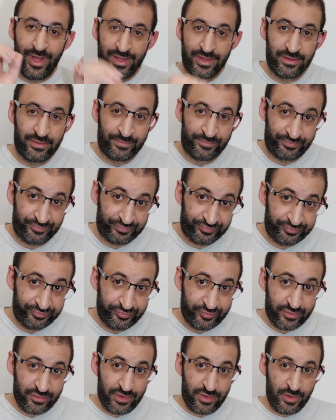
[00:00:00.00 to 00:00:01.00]
when
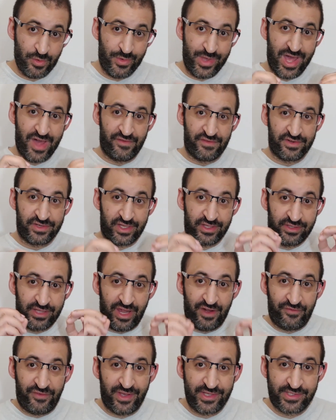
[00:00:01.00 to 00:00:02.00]
we have
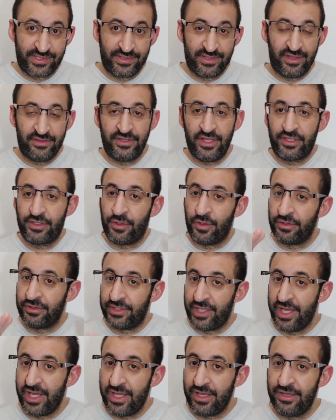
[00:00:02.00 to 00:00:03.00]
an interface
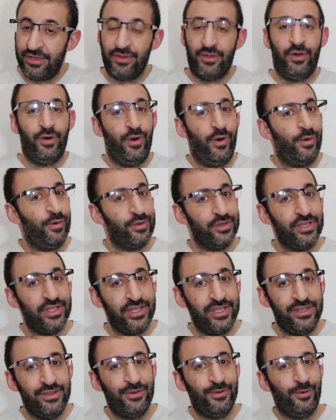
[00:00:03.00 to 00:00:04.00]
that contains
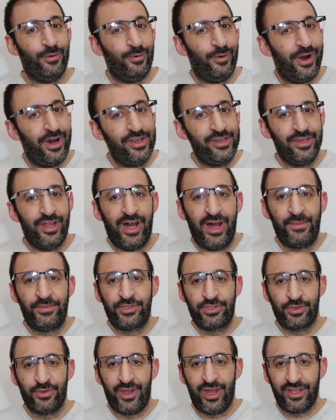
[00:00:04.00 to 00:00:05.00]
only
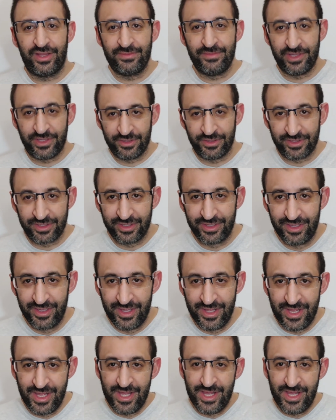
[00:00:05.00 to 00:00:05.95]
one abstract method.